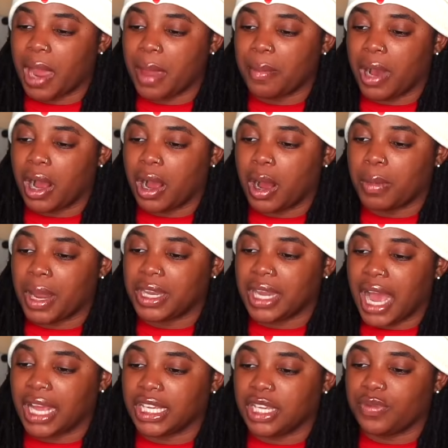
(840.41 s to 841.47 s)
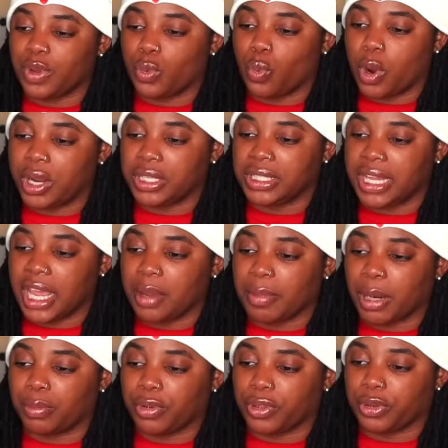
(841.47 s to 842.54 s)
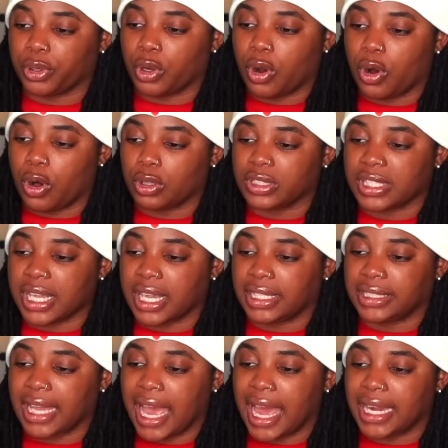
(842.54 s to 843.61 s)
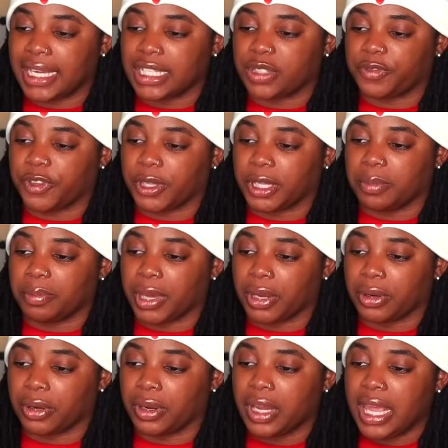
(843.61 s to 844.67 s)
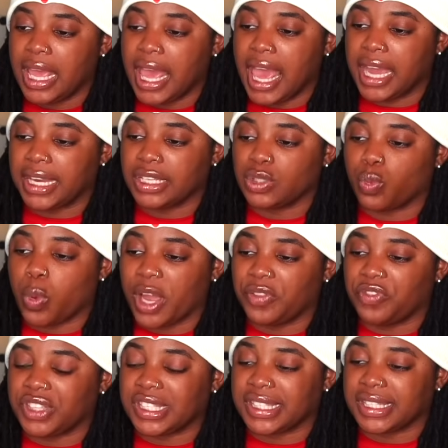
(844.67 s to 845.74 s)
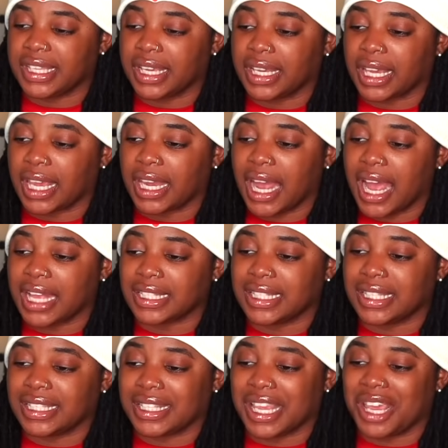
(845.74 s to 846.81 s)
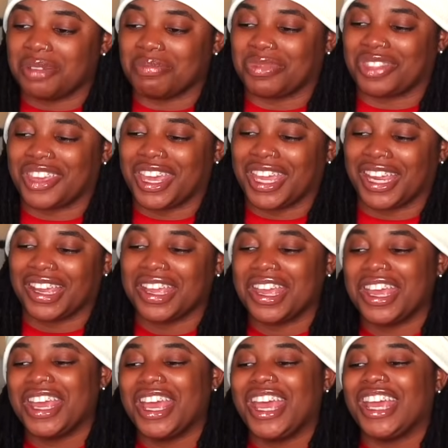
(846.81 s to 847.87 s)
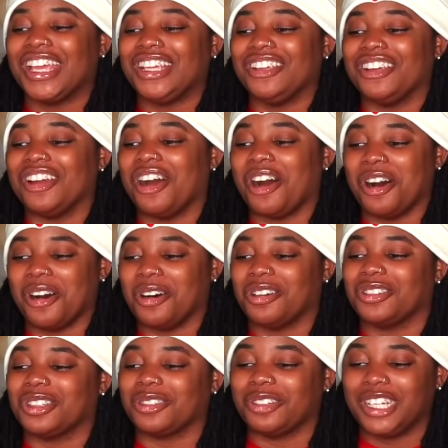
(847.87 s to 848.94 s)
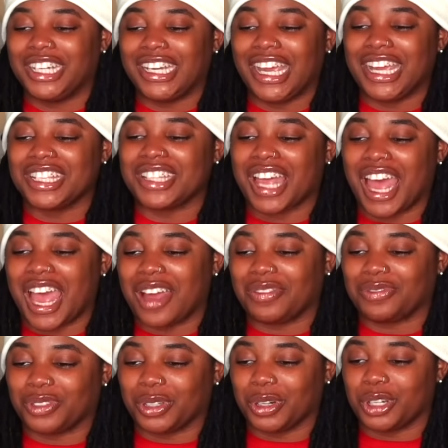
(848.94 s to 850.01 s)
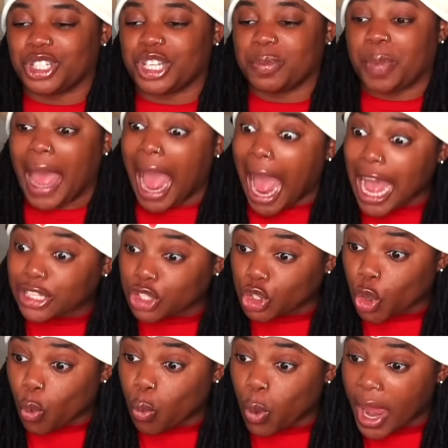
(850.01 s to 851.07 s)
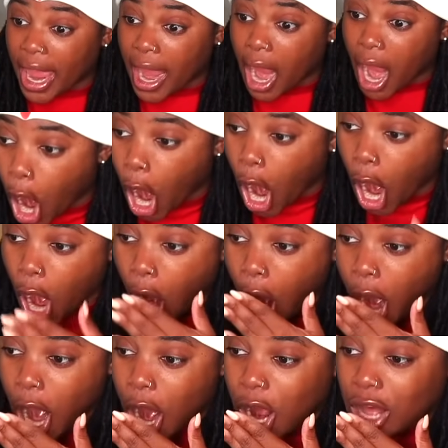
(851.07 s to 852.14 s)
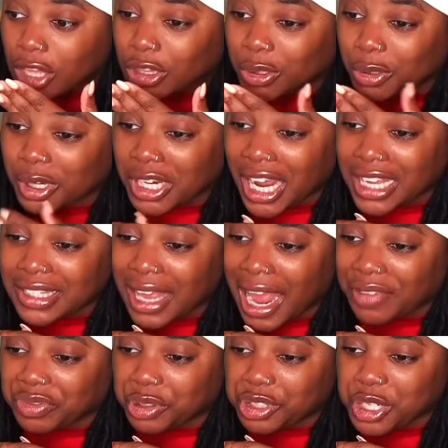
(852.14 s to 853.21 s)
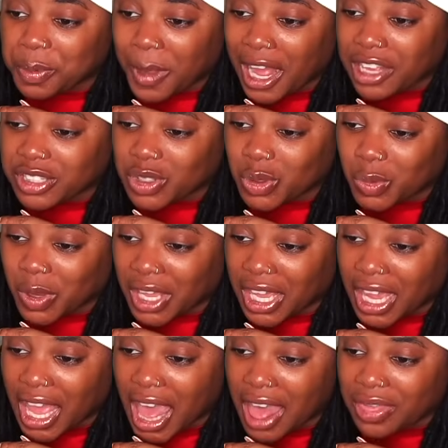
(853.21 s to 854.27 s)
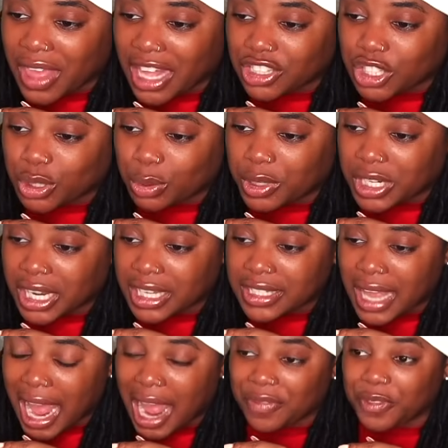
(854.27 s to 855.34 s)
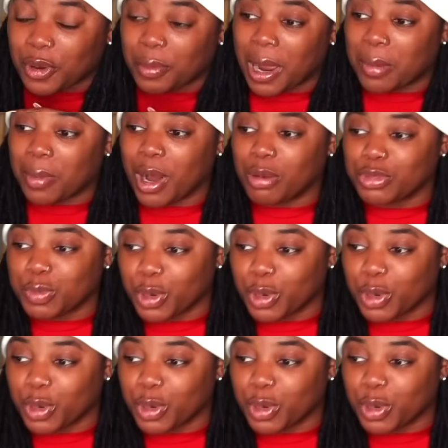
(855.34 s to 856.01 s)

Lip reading: my mom. Not even one day, my brother called saying, Dad is feeling better, and his wife is sick and has the same thing. Yo, 3 days after she passed away. 3 days after she passed away, and that's 3 days after my mom's